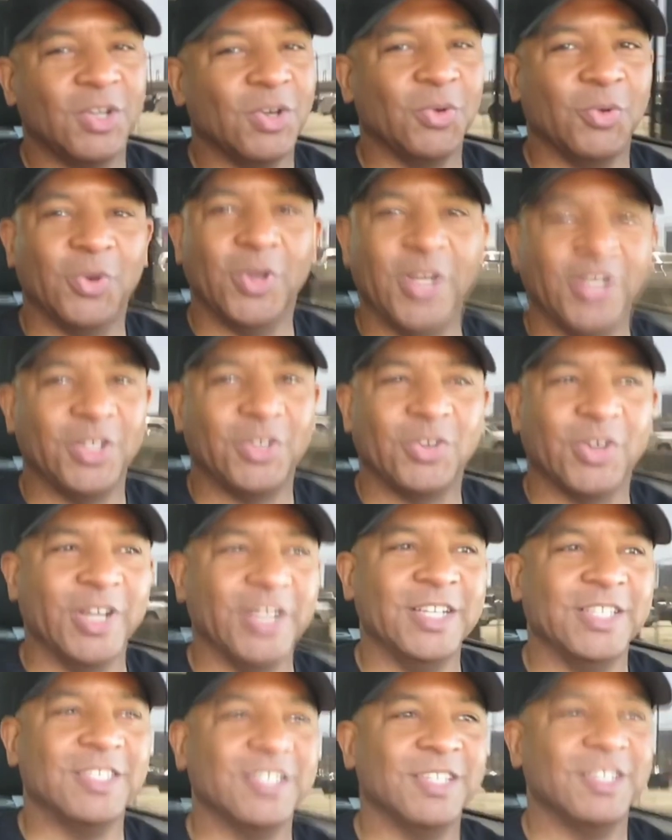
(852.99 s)
Really
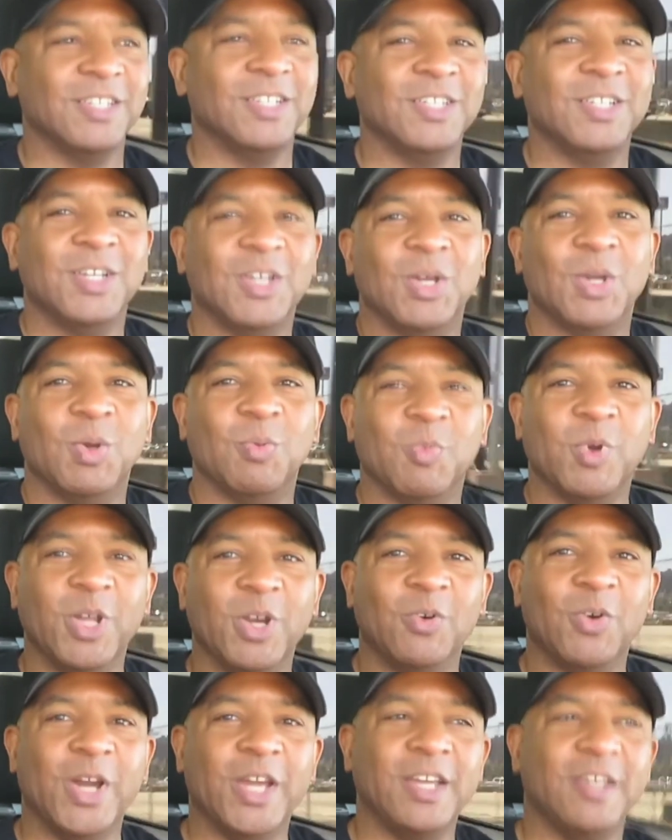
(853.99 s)
crazy. But
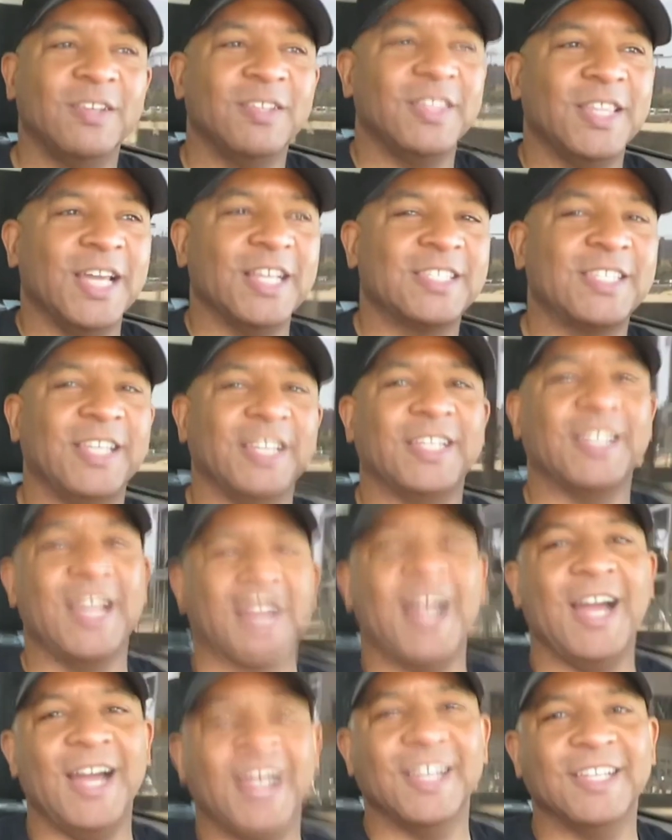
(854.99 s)
anyway, that's it,
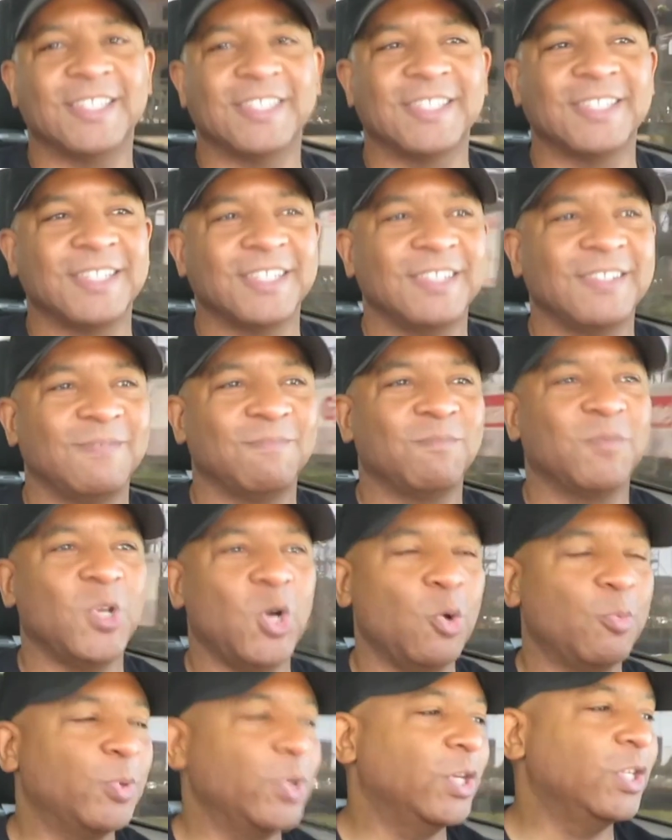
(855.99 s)
guys.
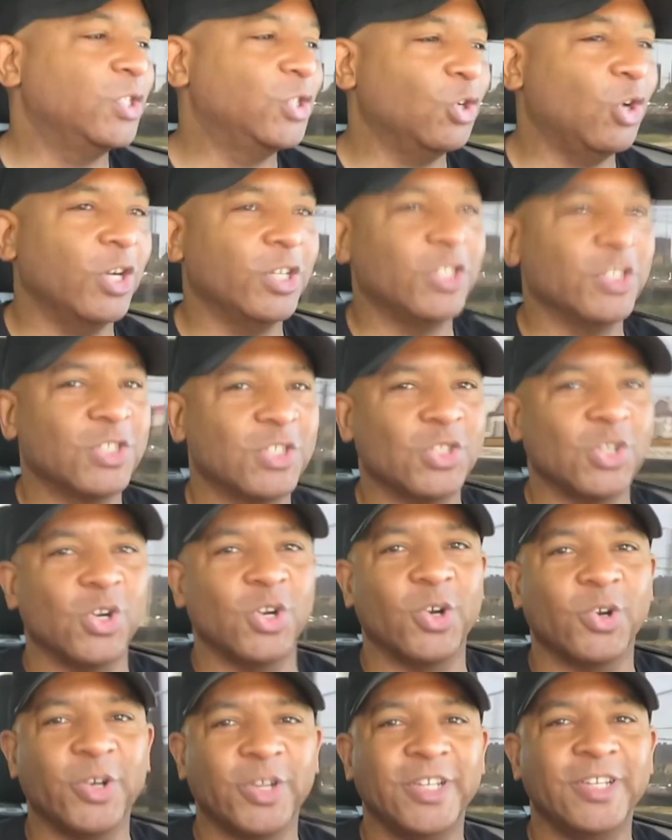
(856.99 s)
Hope you enjoyed the
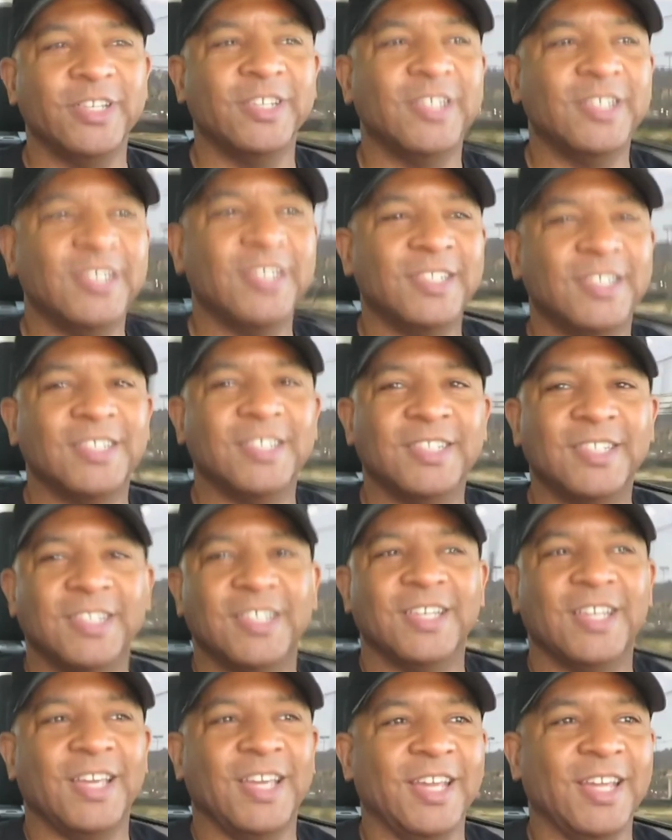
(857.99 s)
story.
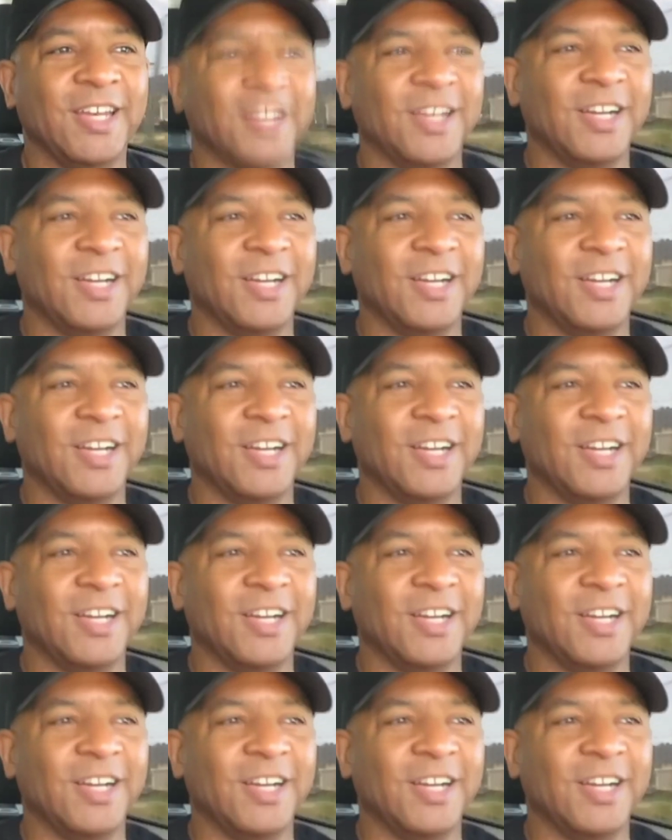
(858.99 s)
And